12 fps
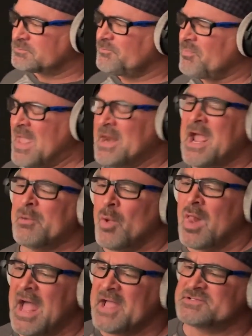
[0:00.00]
and I
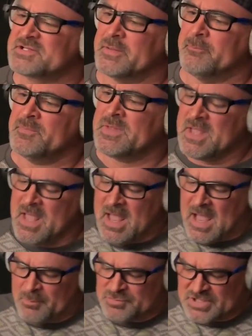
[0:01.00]
will ask them,
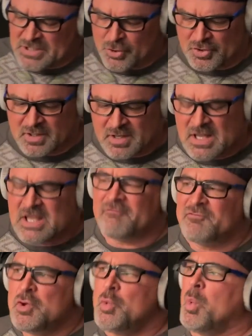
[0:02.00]
I will say, look, if
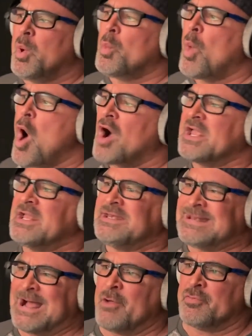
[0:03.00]
you were walking
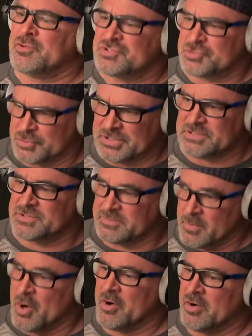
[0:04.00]
down the street
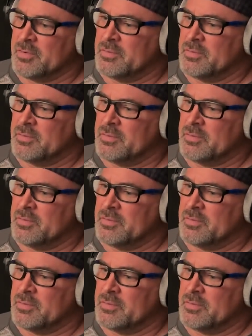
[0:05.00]
tomorrow,